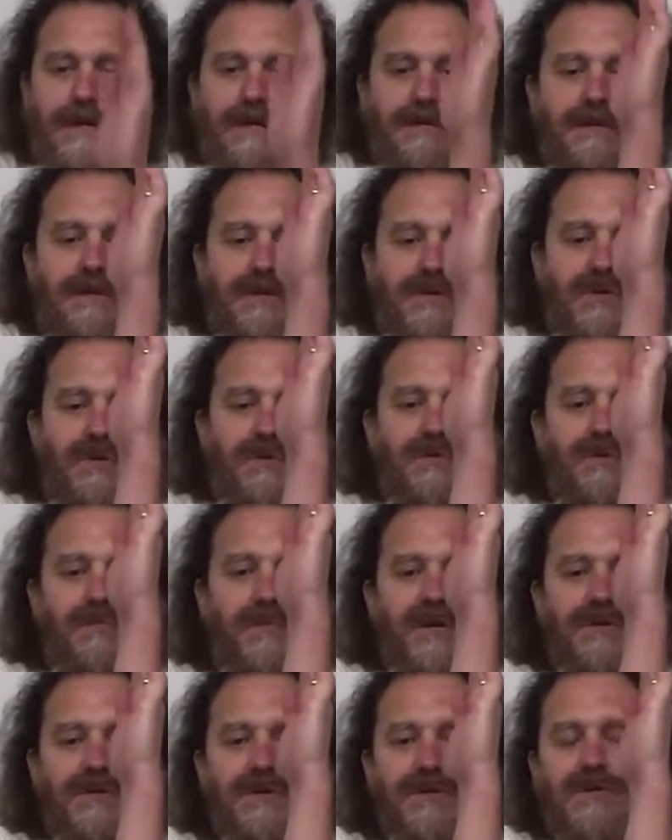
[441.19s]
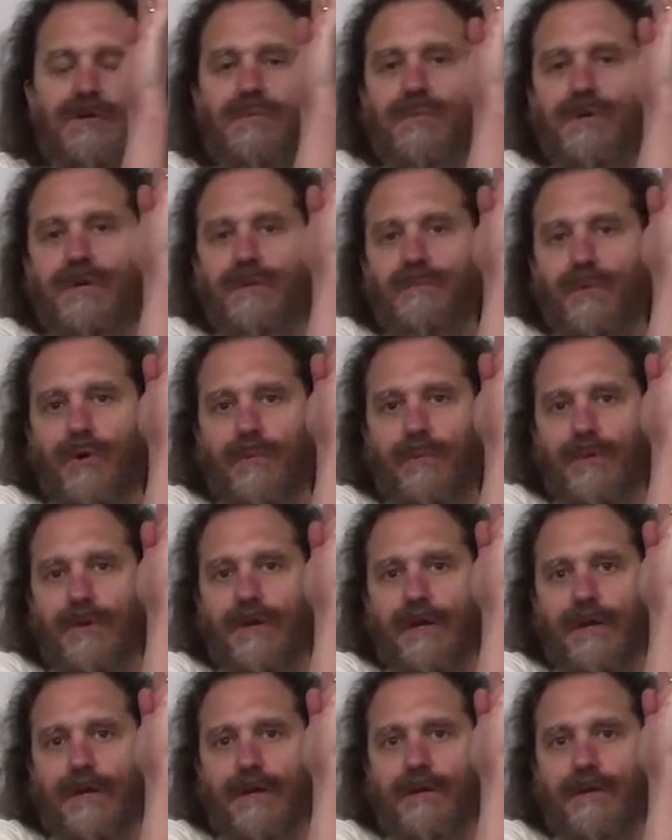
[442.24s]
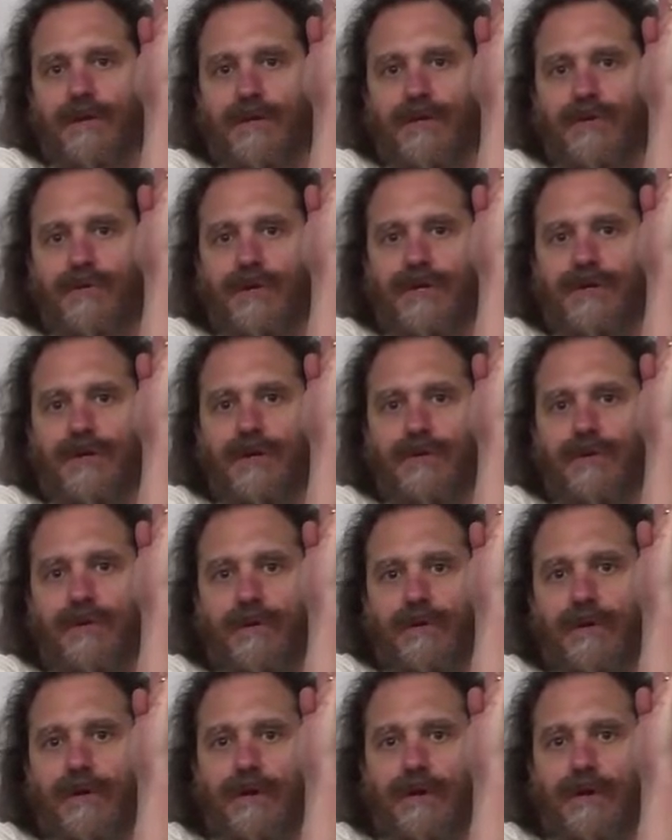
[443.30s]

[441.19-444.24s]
these 2 dimensions being perpendicular to each other,